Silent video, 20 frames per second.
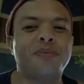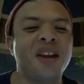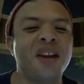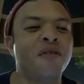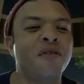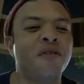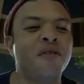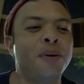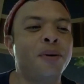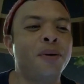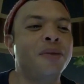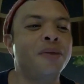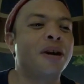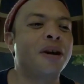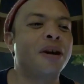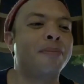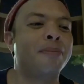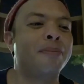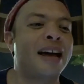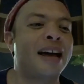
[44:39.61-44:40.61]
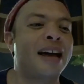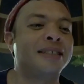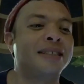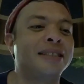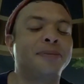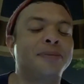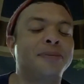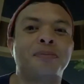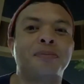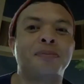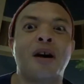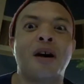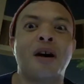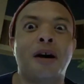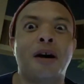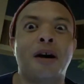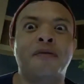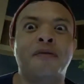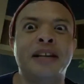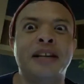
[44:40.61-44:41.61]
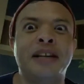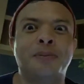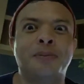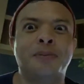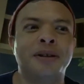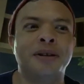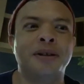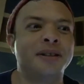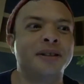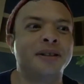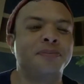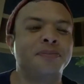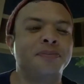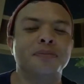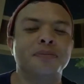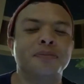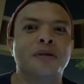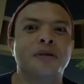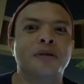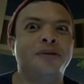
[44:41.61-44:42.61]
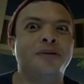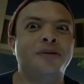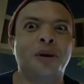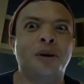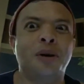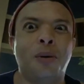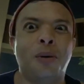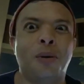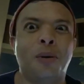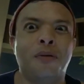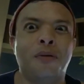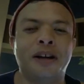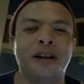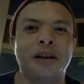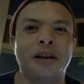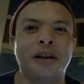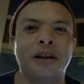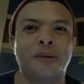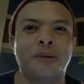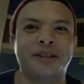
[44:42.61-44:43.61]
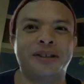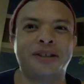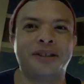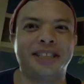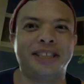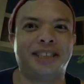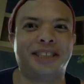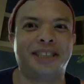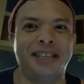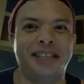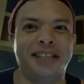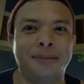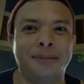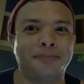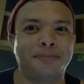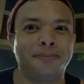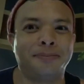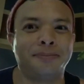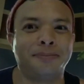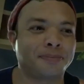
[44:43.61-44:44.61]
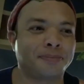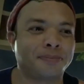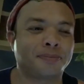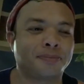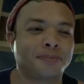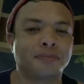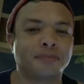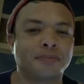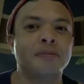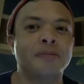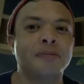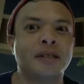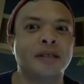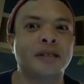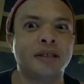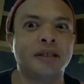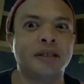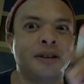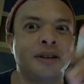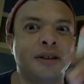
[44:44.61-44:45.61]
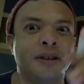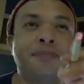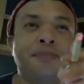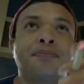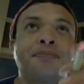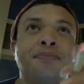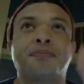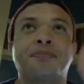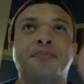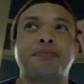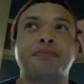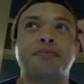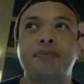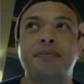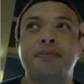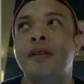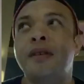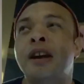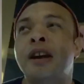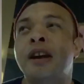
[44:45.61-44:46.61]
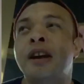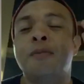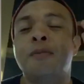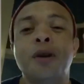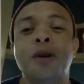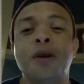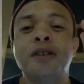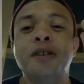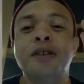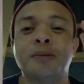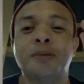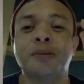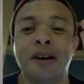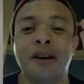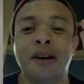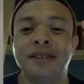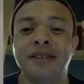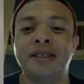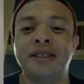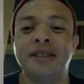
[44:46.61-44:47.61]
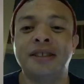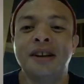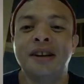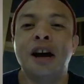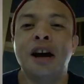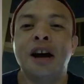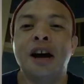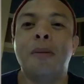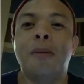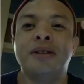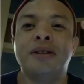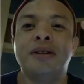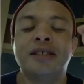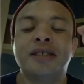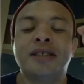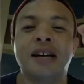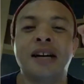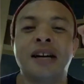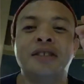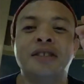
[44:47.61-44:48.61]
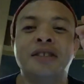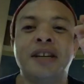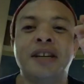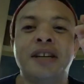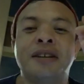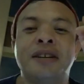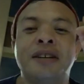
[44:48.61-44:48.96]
for putting one on blast on Facebook for the whole fucking world to see. Because I'll tell you, if more of us were honest about this kind of shit,